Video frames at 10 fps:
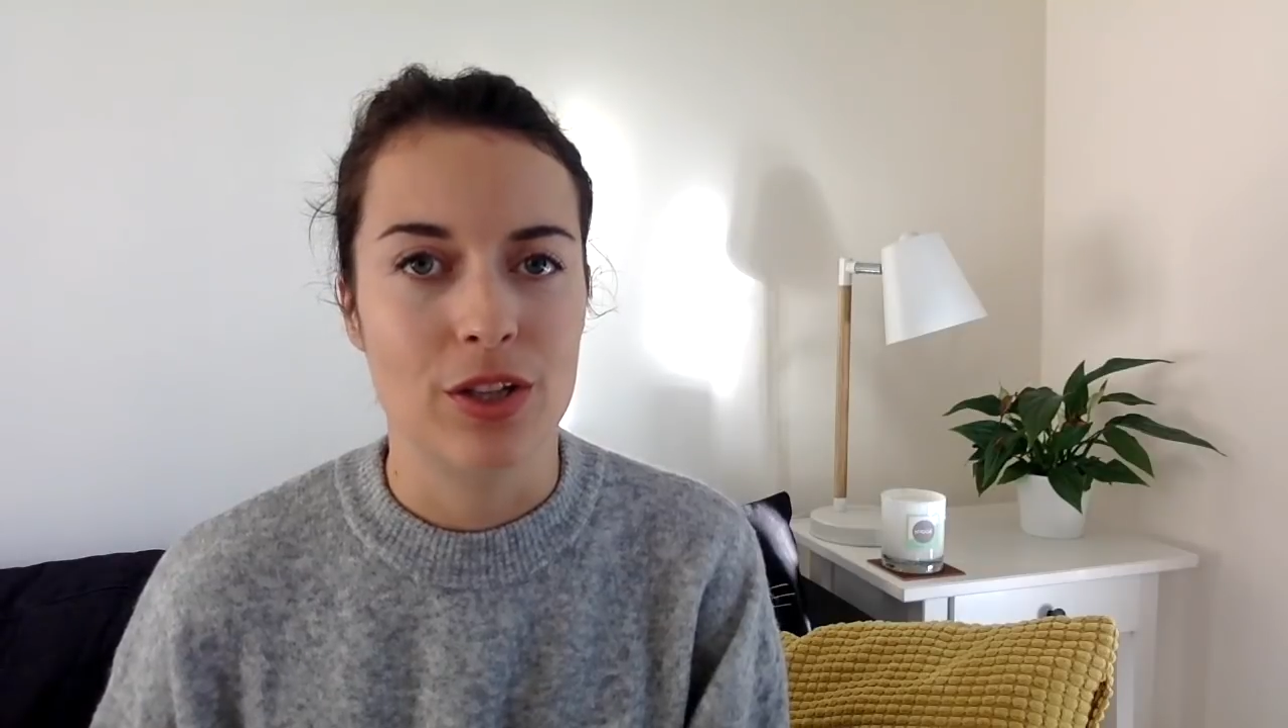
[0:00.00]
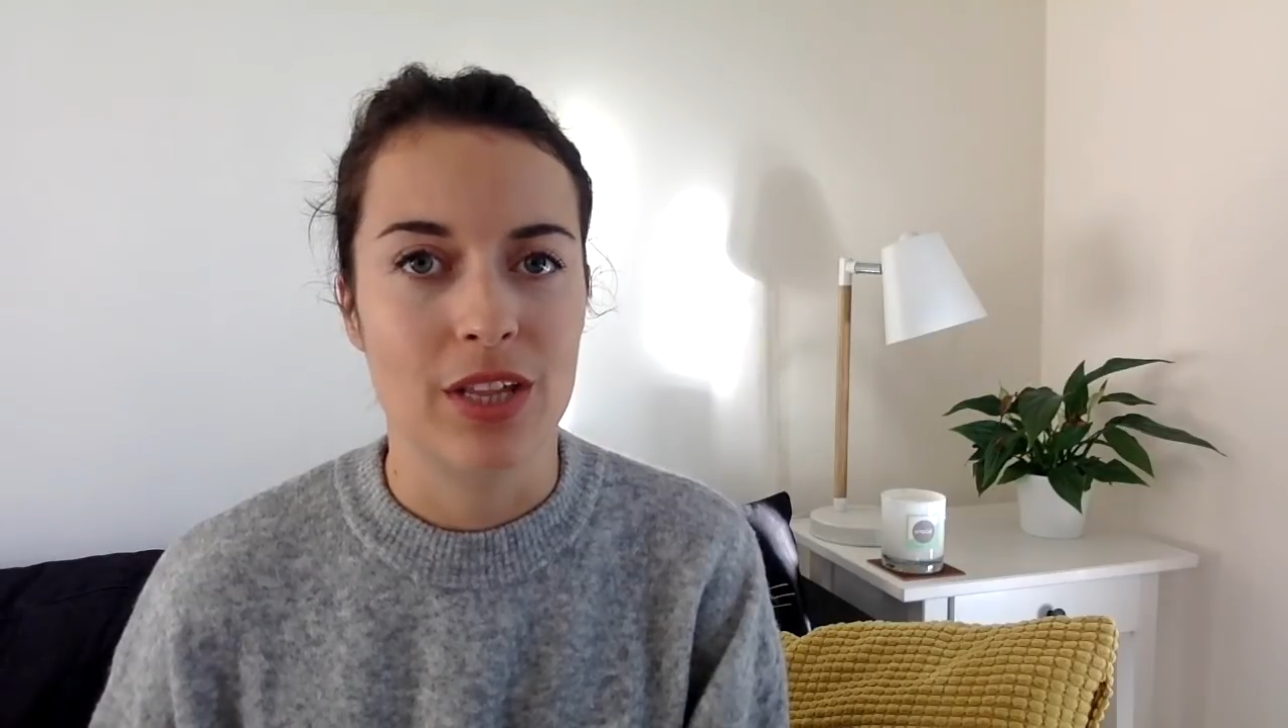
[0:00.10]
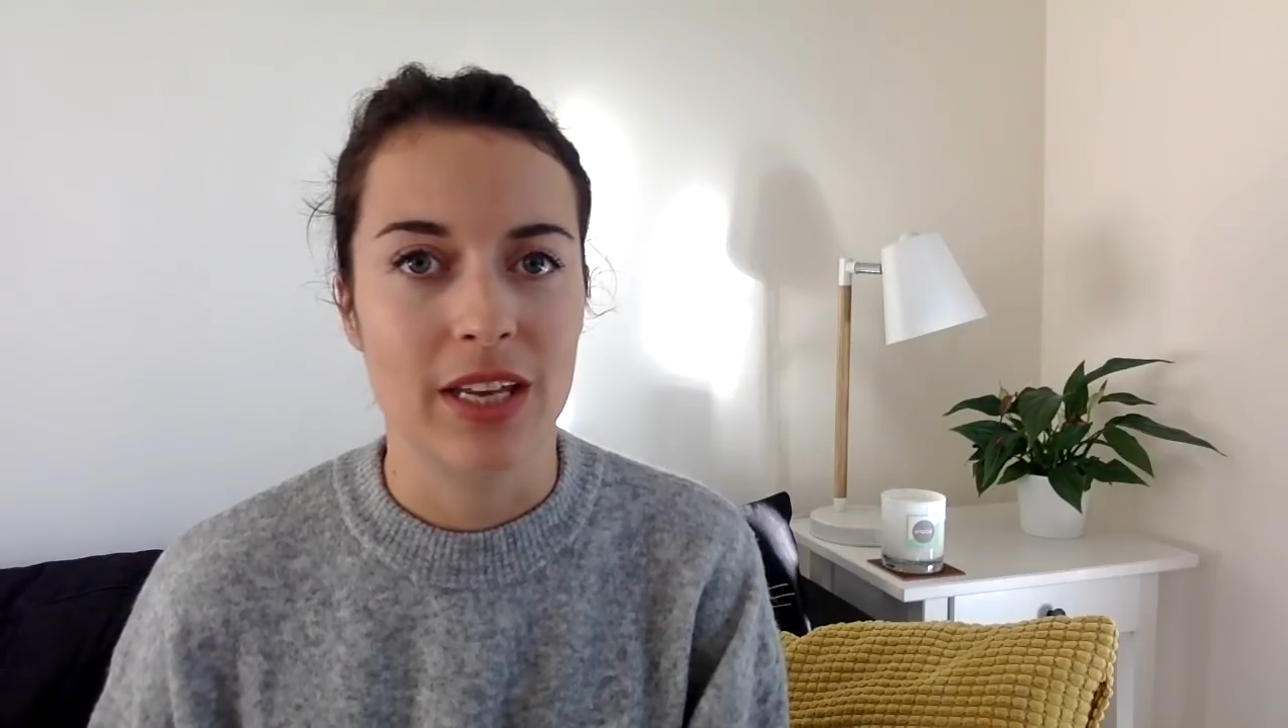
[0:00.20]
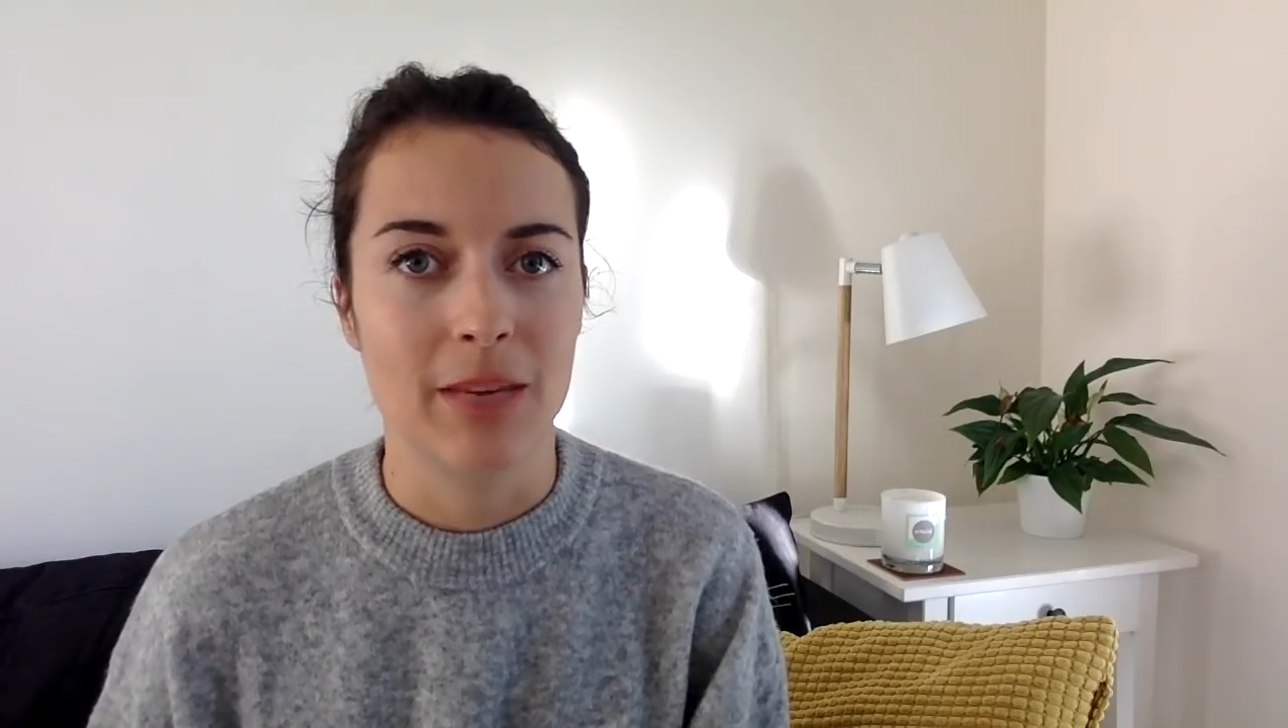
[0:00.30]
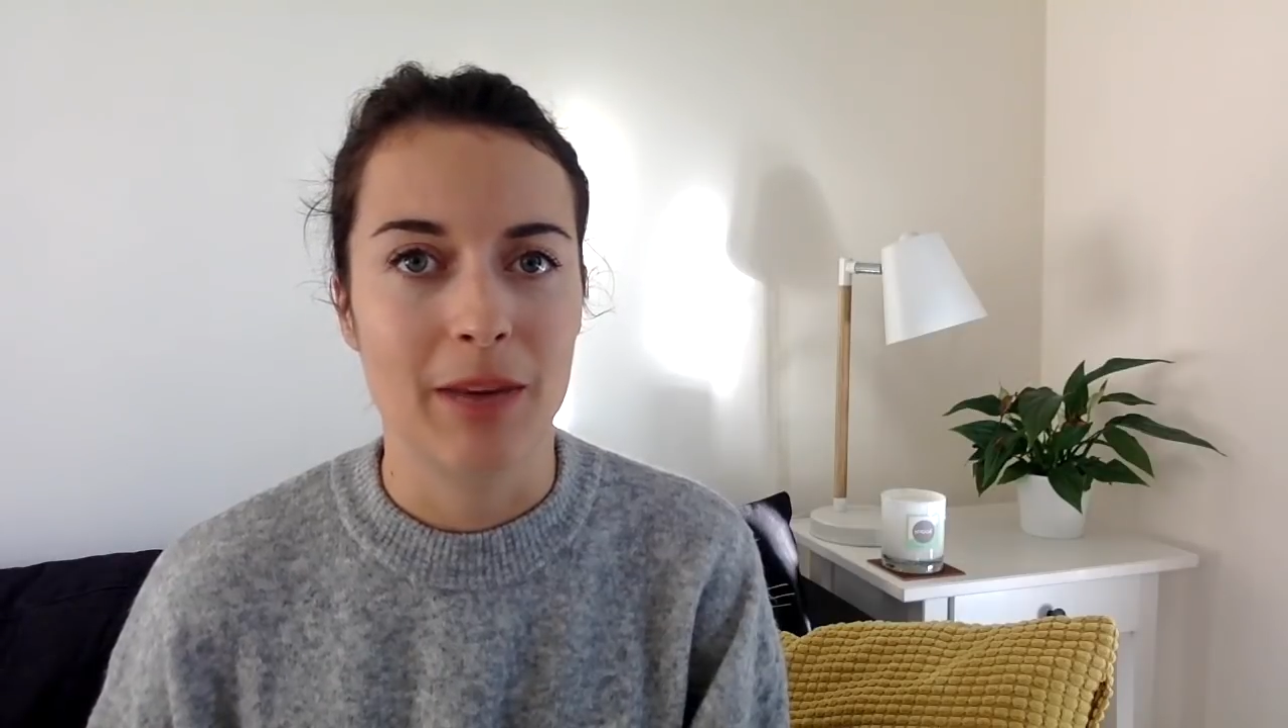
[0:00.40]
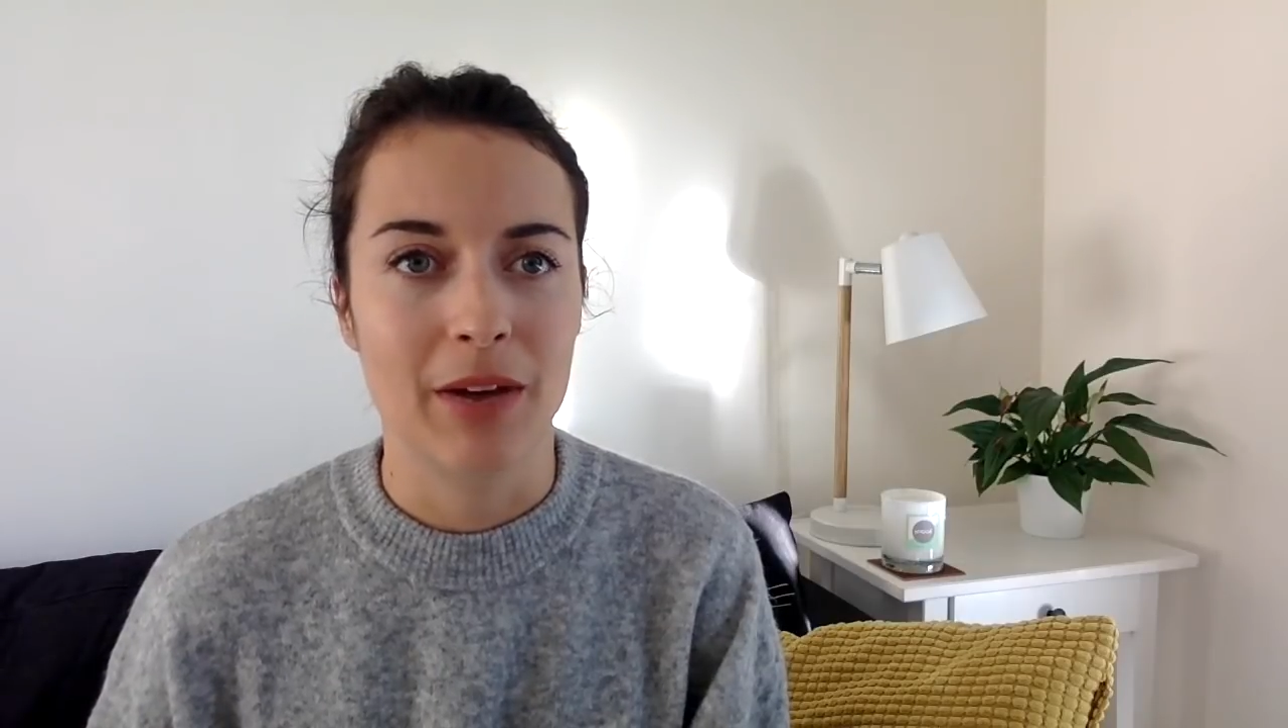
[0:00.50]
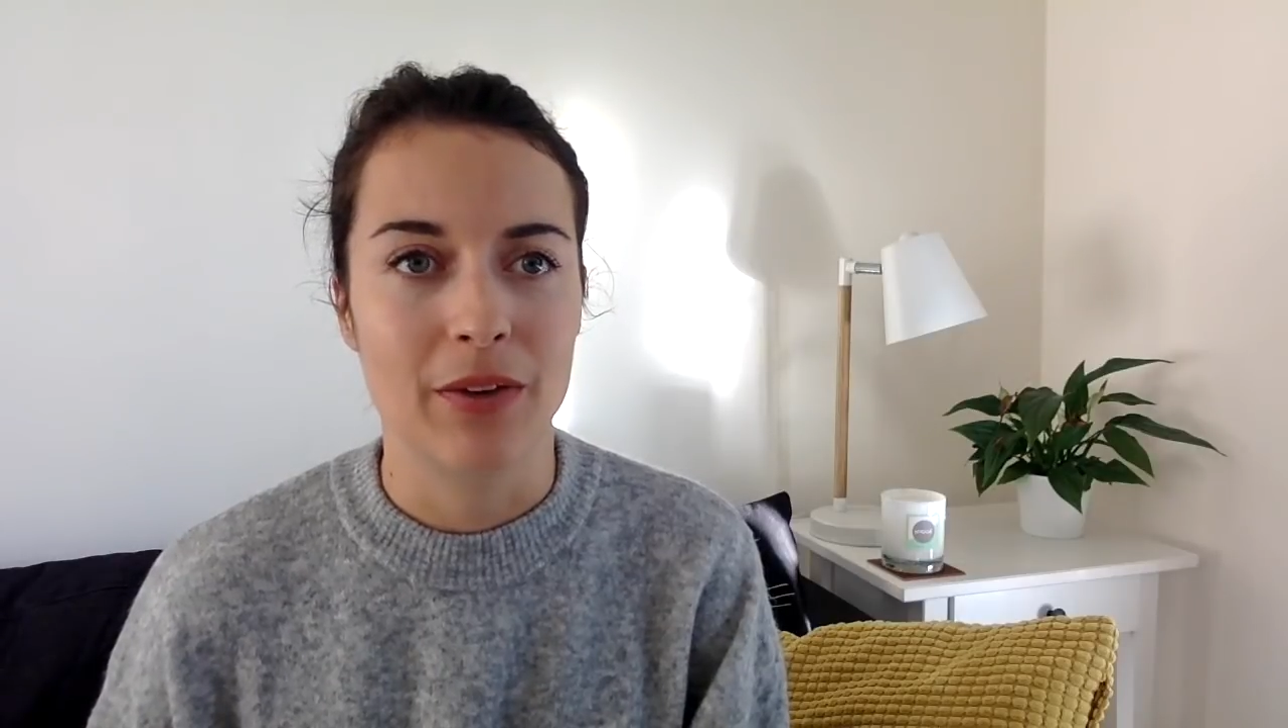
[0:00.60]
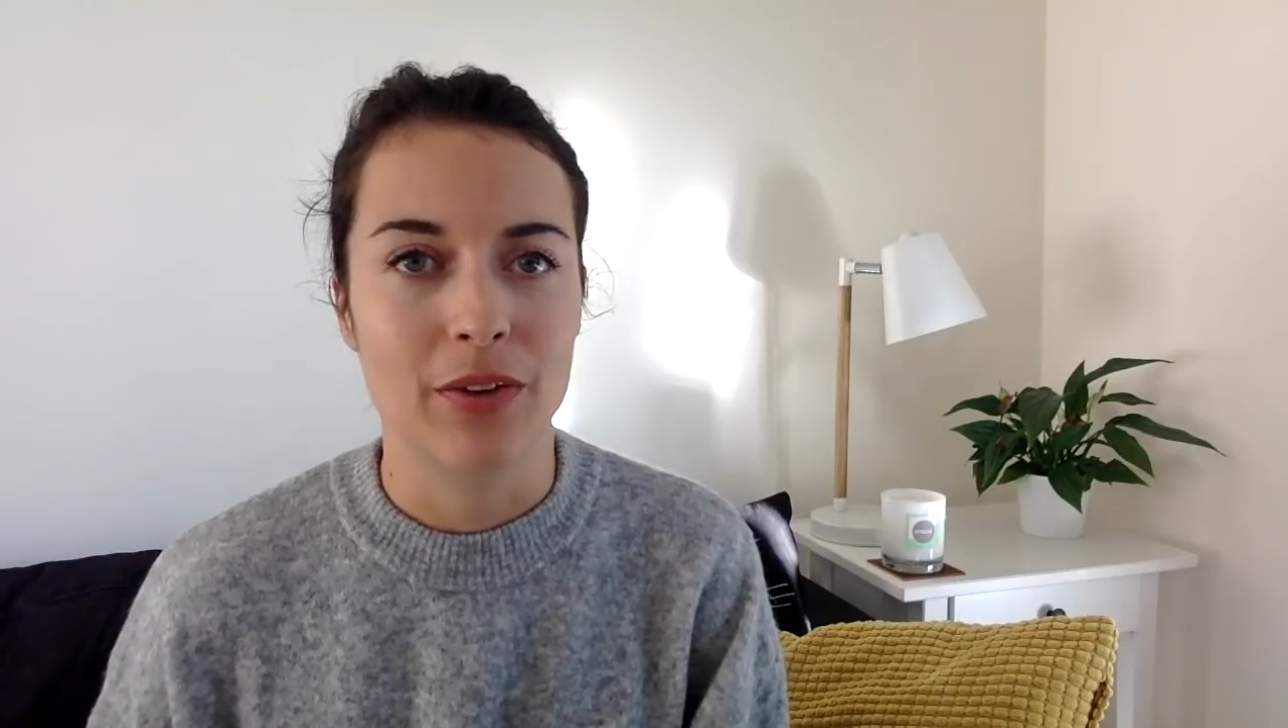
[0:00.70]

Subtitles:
think about